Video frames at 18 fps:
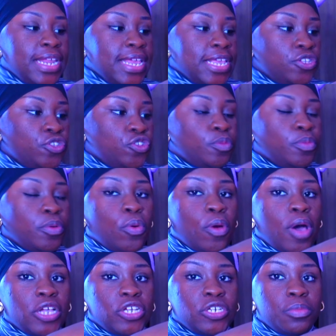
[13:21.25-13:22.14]
It's
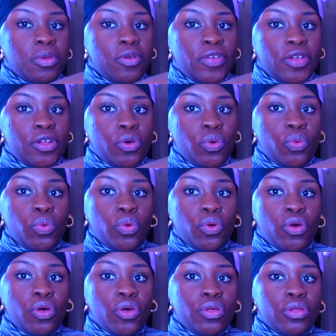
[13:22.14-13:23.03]
superwash merino
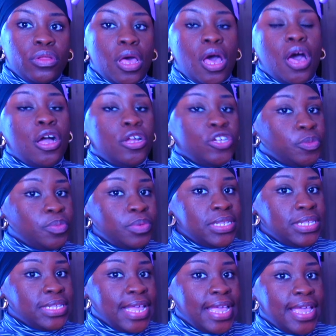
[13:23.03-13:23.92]
wool, 100%
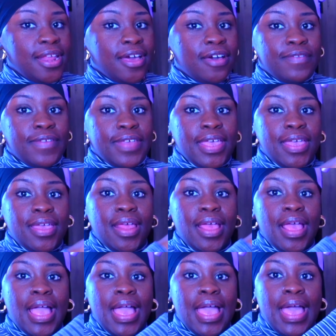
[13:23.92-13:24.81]
of it,
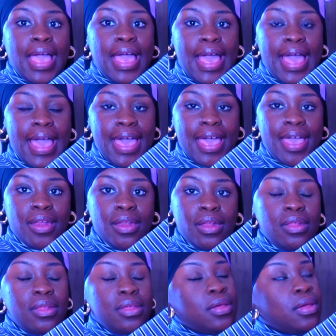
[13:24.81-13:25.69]
and
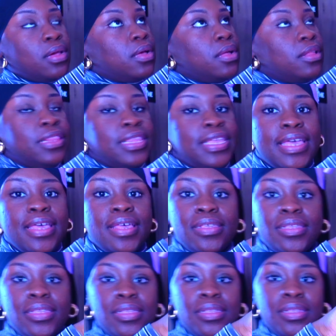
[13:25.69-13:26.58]

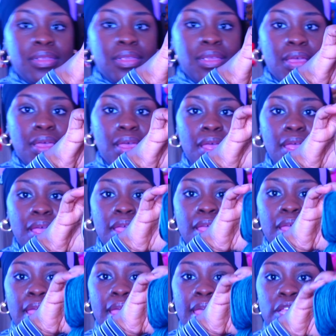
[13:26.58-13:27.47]
this
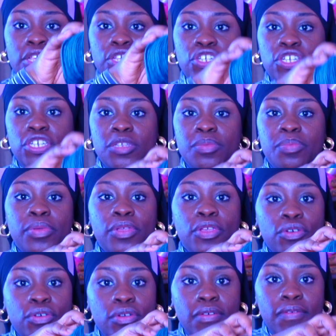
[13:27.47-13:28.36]
is just
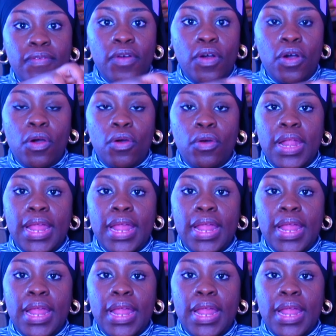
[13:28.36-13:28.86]
beautiful.